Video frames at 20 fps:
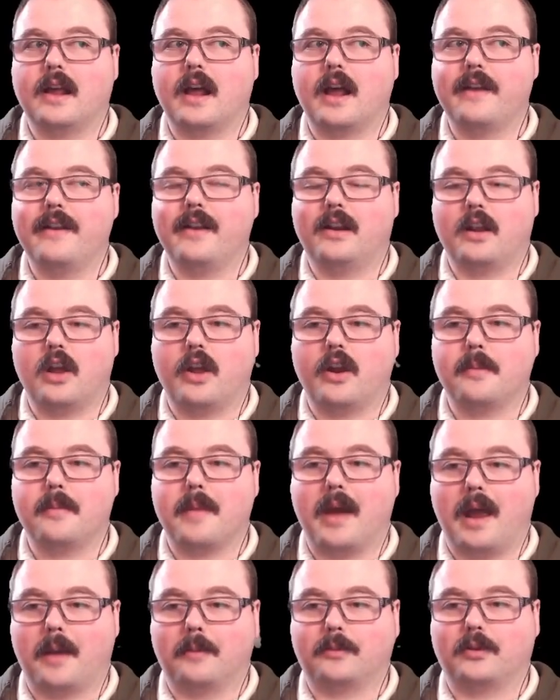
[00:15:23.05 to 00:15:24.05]
In a lot of
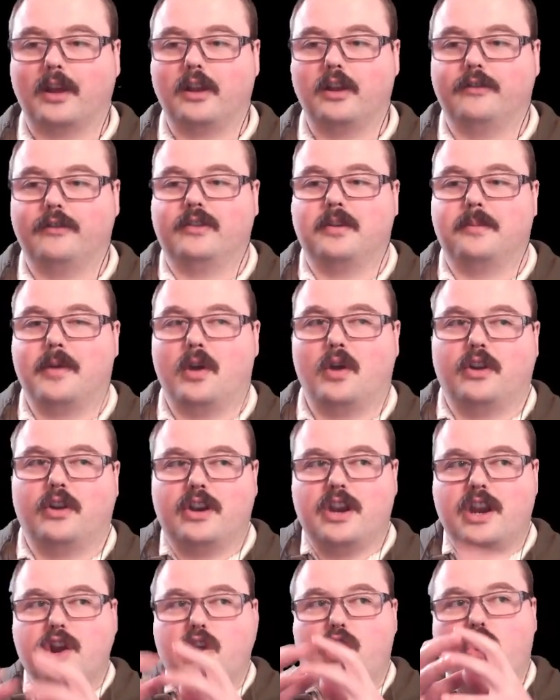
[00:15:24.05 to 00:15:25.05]
maps, I love to build an
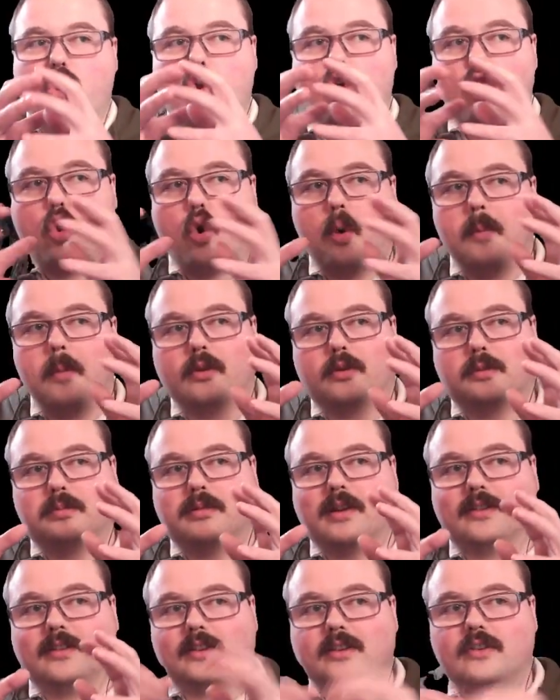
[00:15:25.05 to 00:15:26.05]
enormous
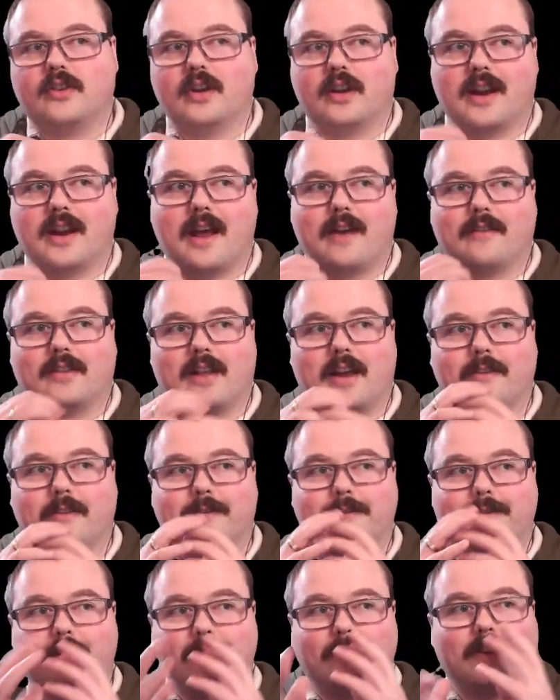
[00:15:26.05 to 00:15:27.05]
prison so you can have like
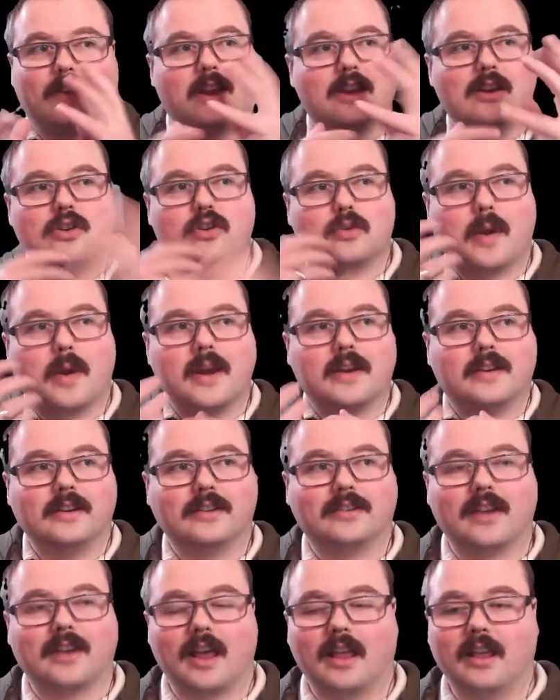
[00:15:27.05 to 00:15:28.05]
15, 20
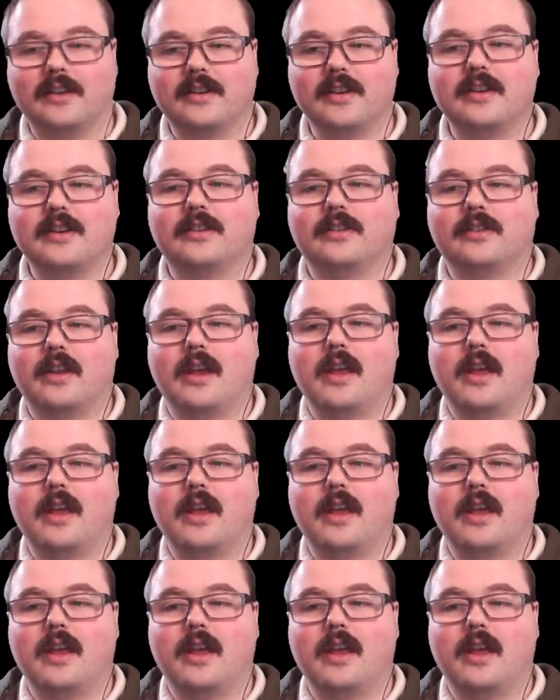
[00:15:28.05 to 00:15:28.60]
skeletons.